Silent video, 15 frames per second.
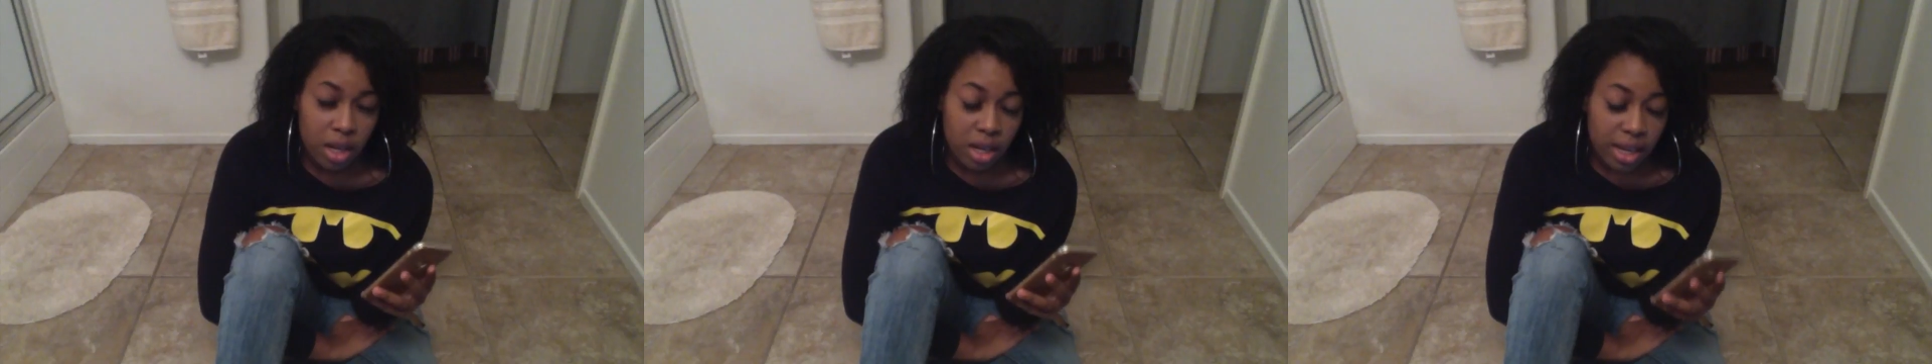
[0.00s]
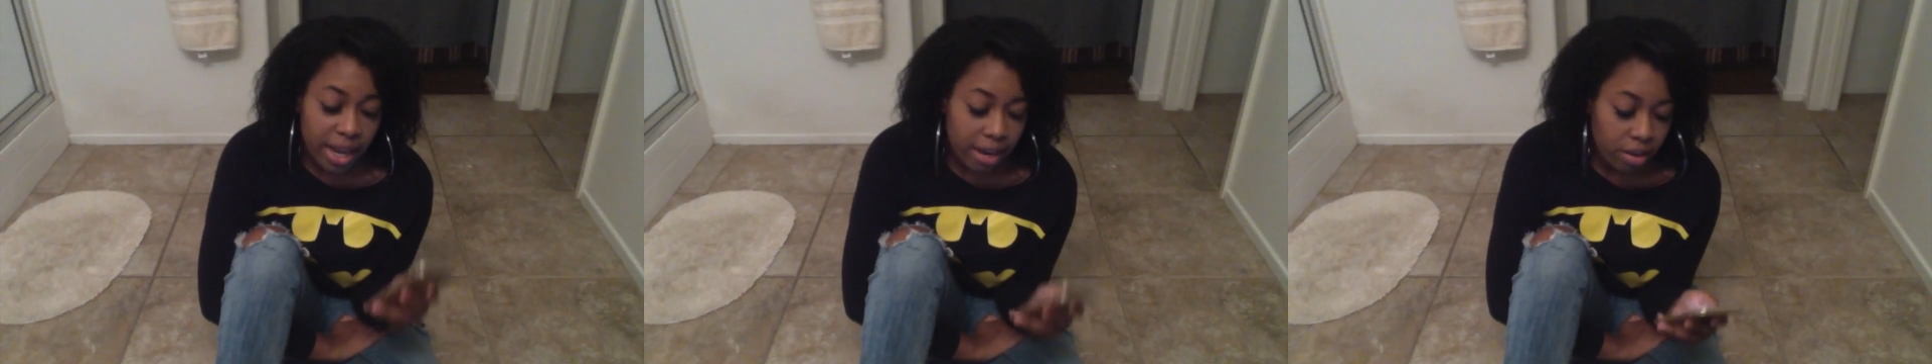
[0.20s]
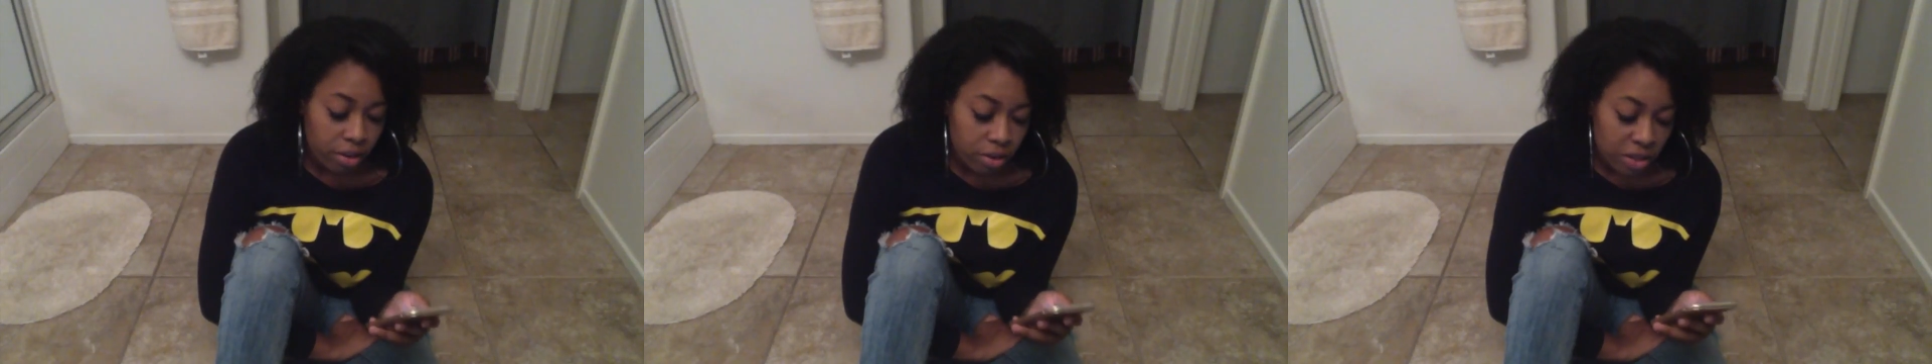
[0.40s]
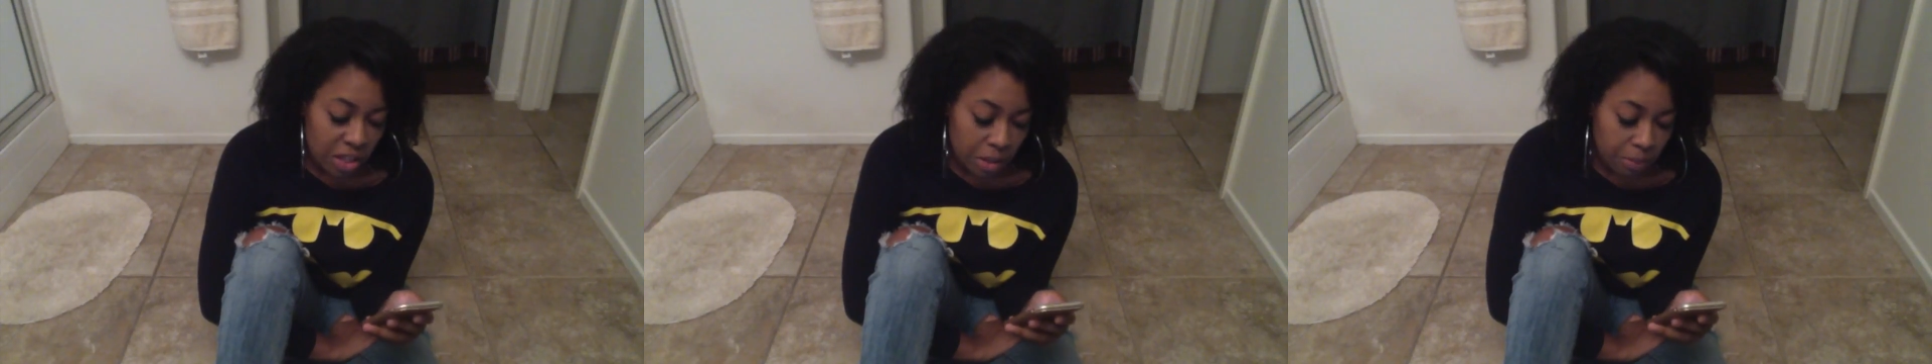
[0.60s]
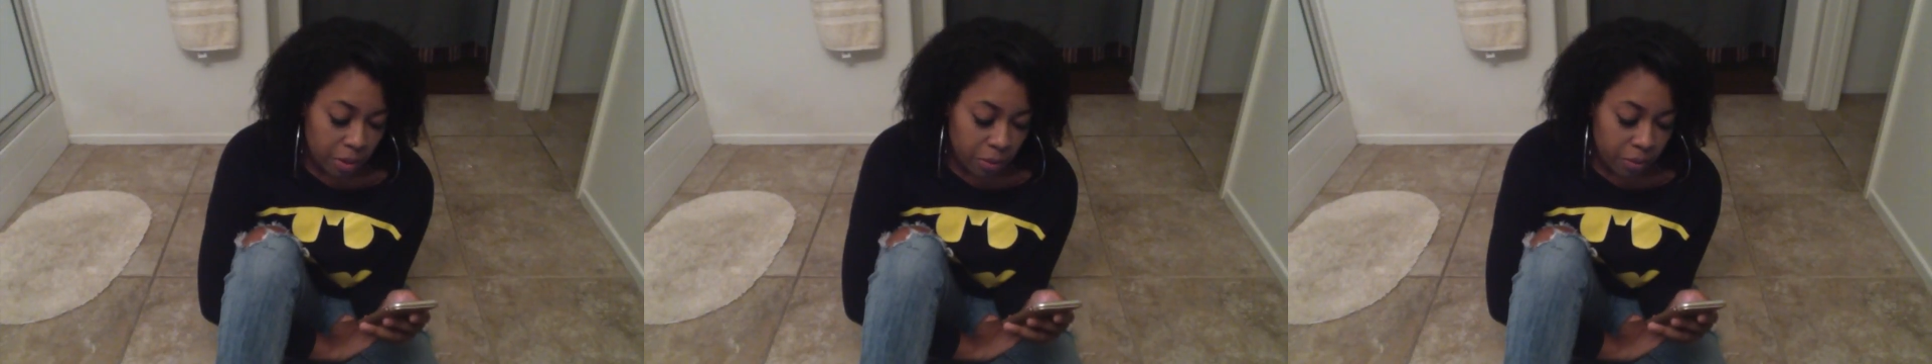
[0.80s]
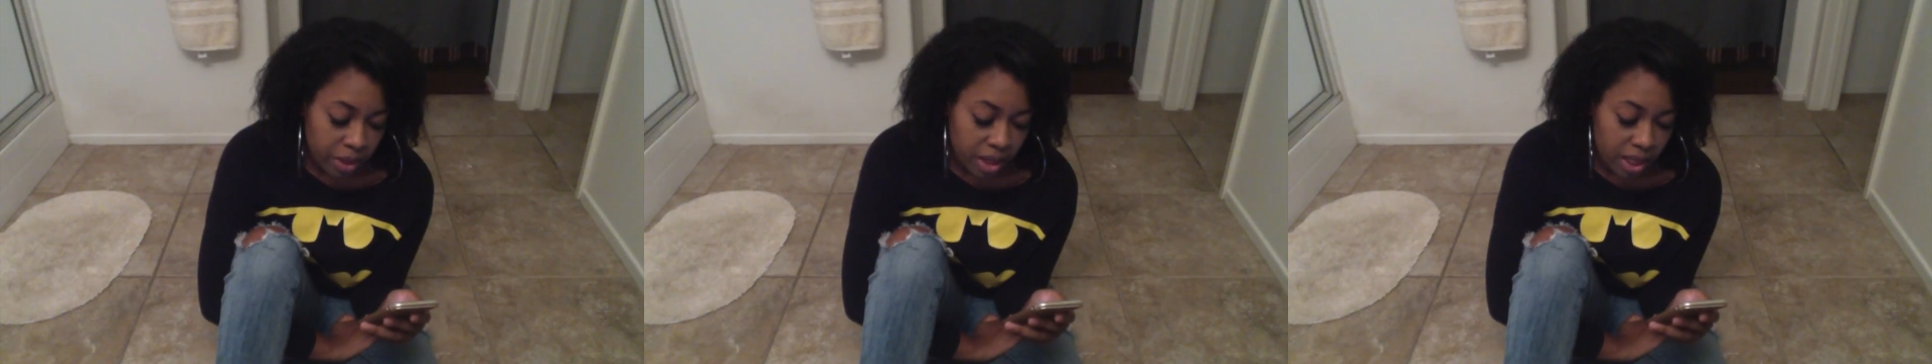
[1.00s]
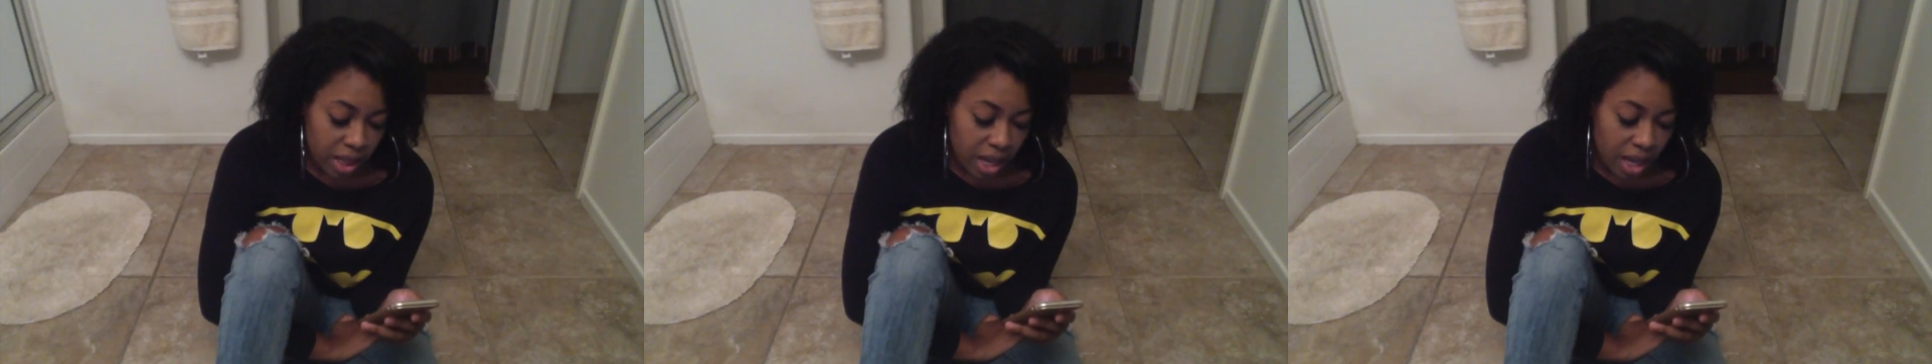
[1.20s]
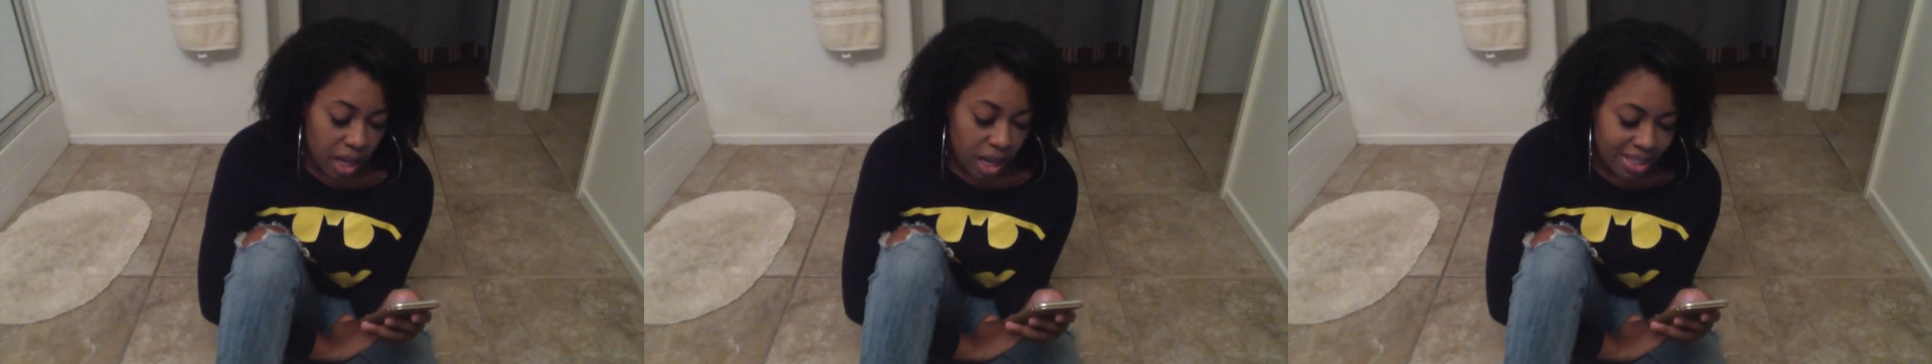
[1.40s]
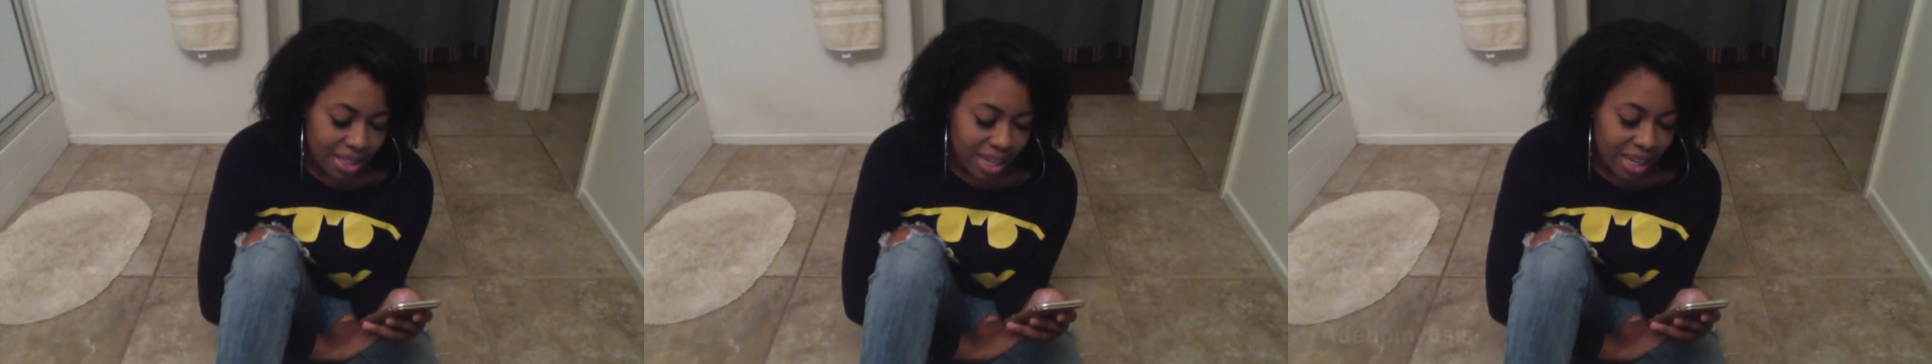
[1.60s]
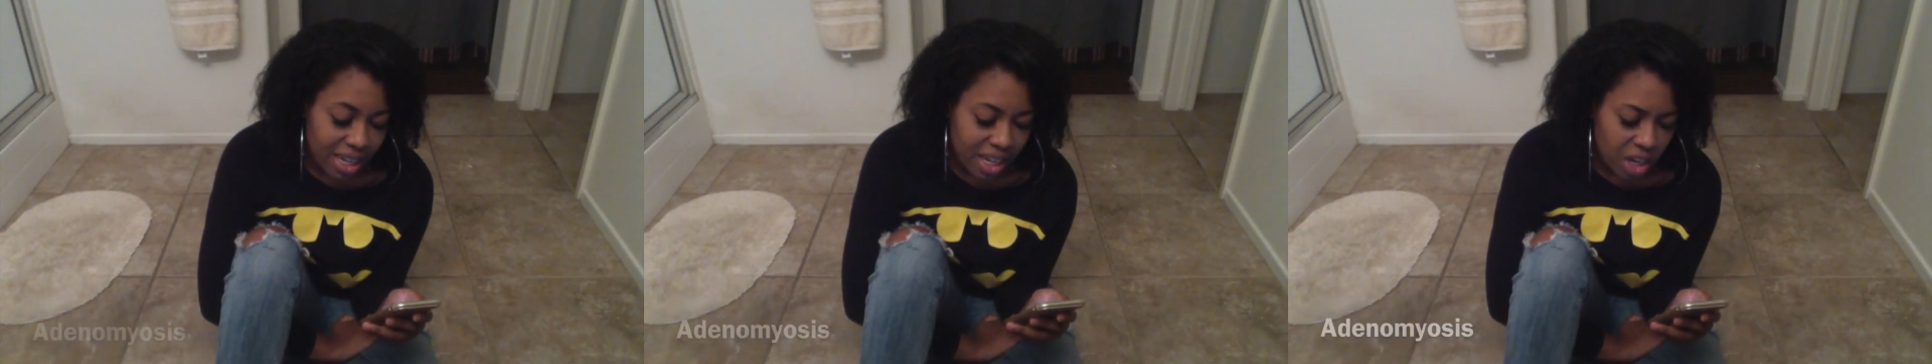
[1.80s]
diagnosing me with
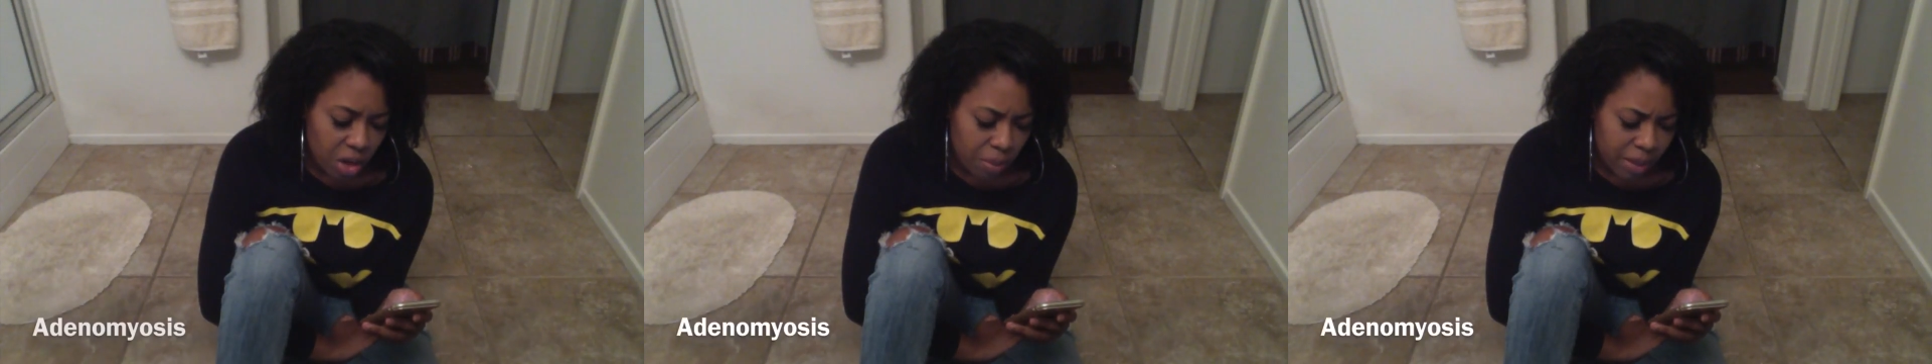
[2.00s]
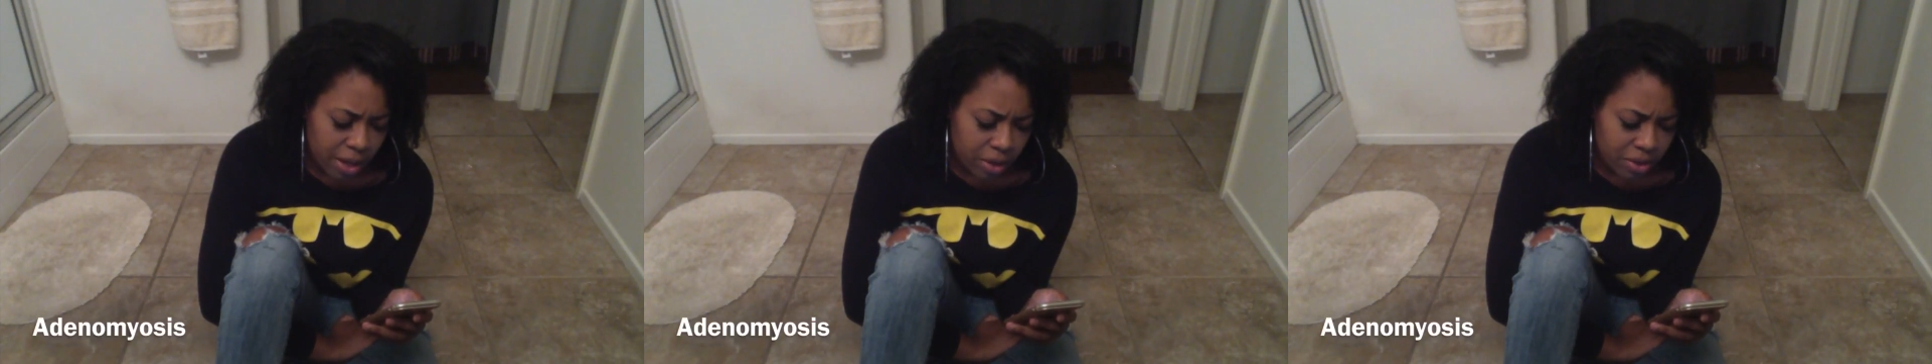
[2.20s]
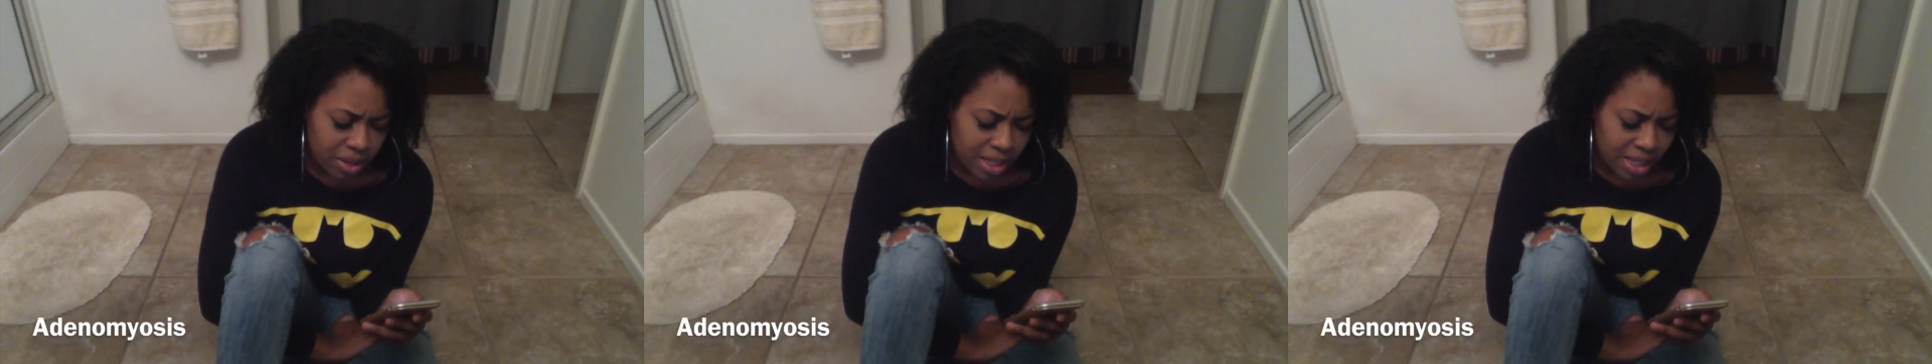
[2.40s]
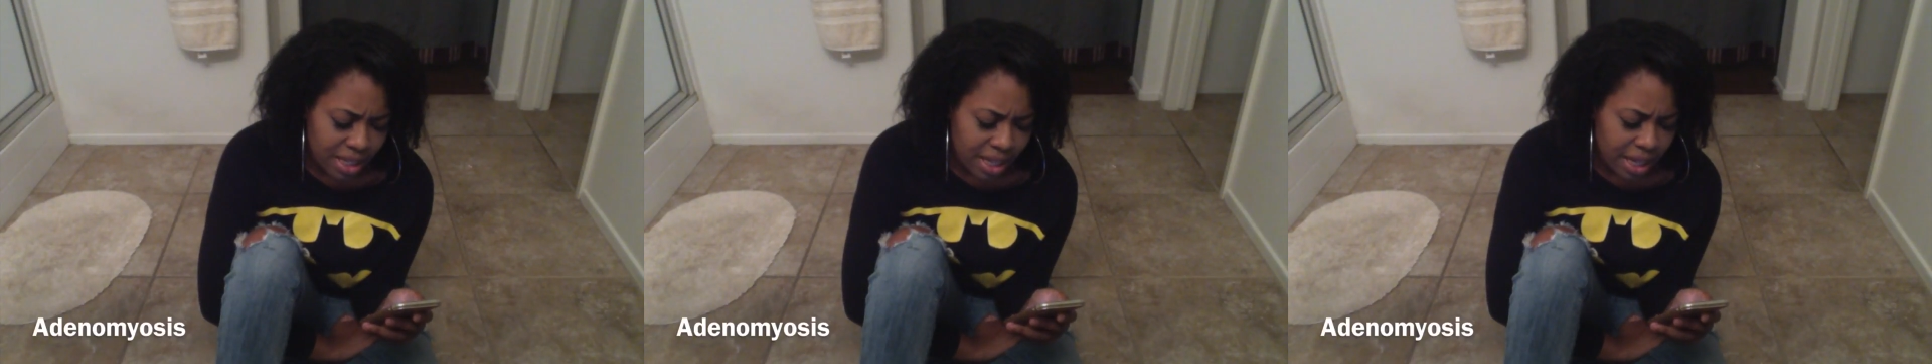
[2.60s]
adenomyosis.